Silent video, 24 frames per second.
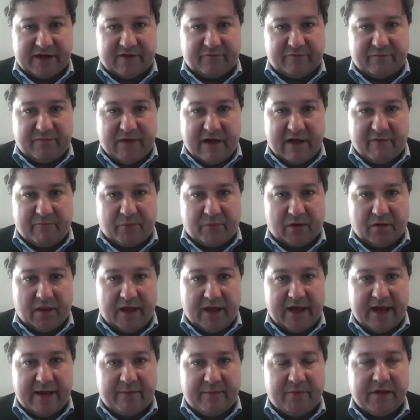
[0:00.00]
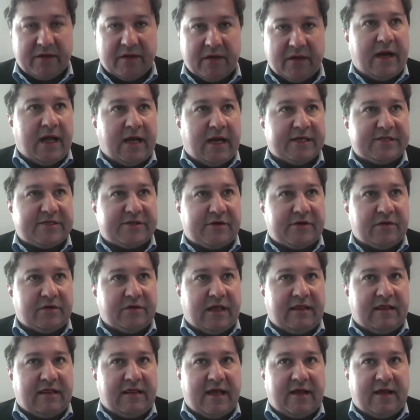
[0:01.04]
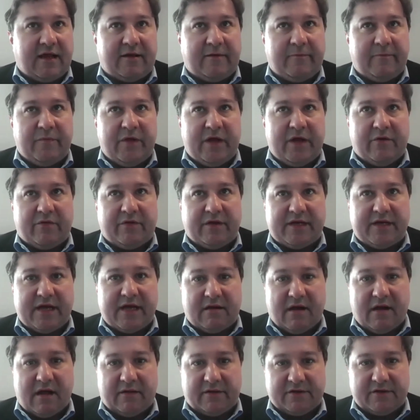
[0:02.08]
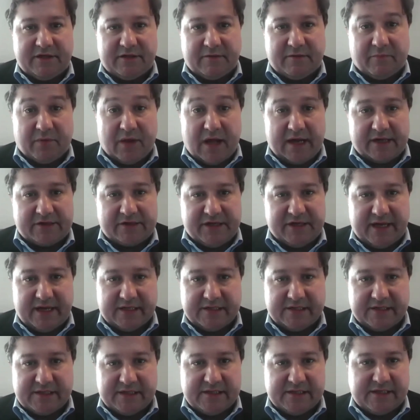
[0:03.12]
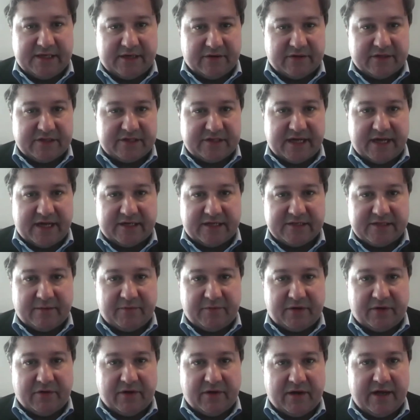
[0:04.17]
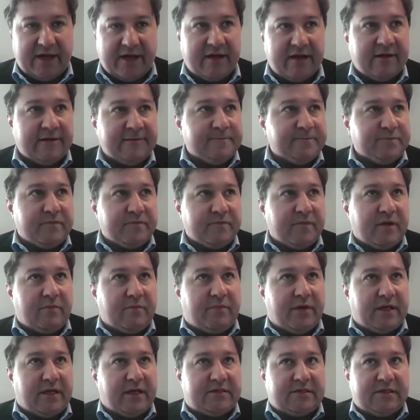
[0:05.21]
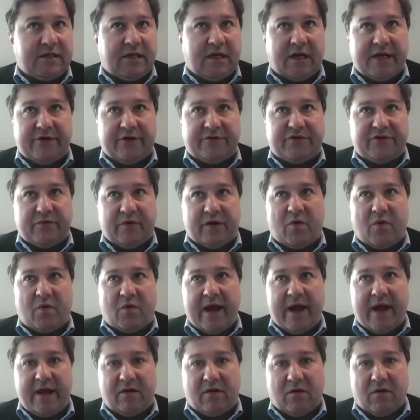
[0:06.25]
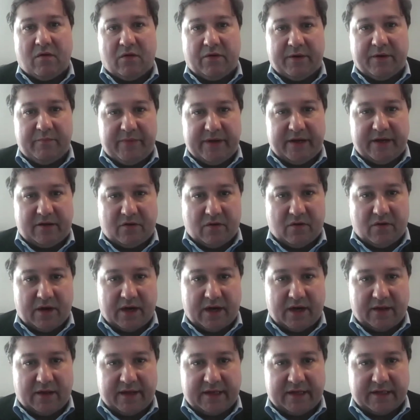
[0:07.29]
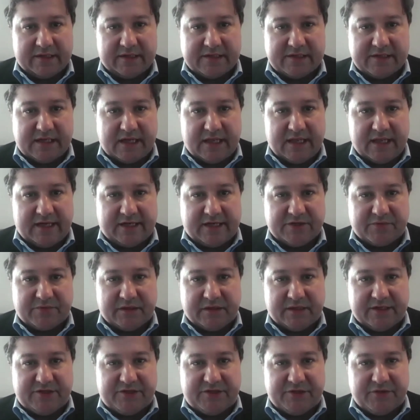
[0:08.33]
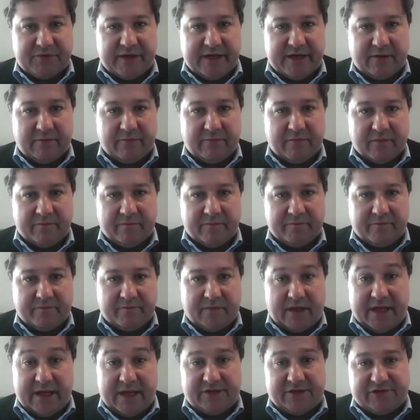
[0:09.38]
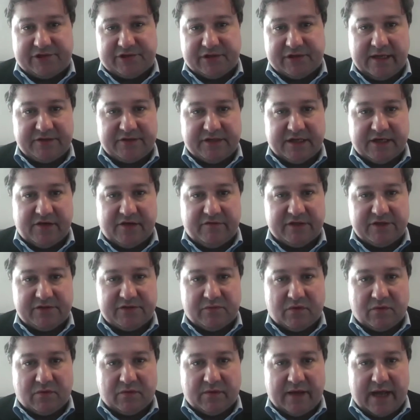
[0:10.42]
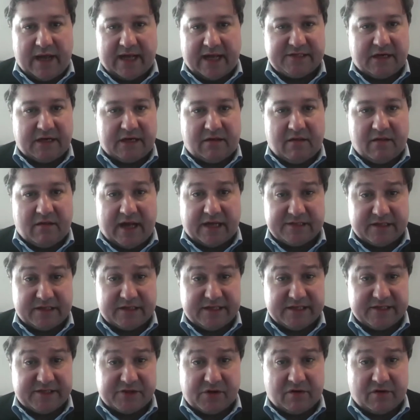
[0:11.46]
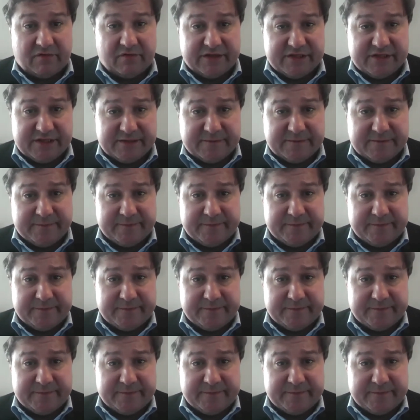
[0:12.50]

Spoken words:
have proclaimed. I certainly think the technology, the blockchain is here to stay to some degree. But to equate gold and Bitcoin, I think is really doing each individual asset class a disservice.